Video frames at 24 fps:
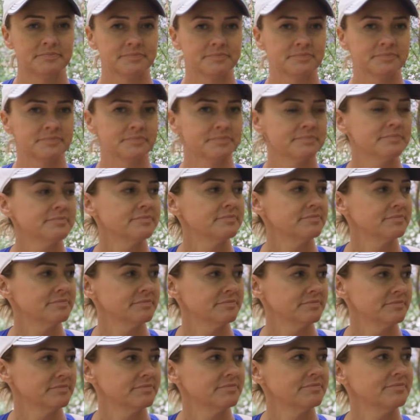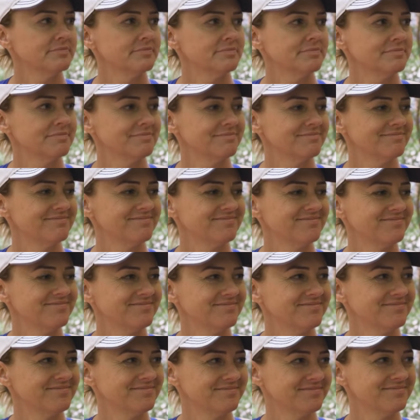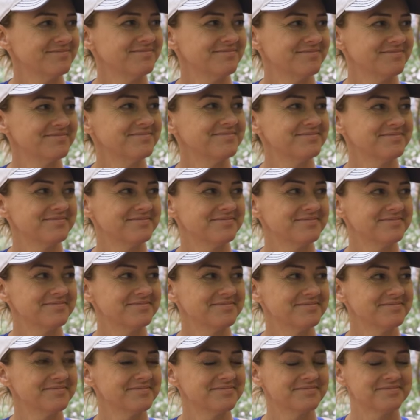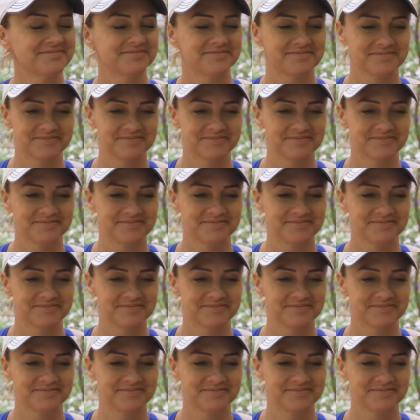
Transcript: The person shown says nothing.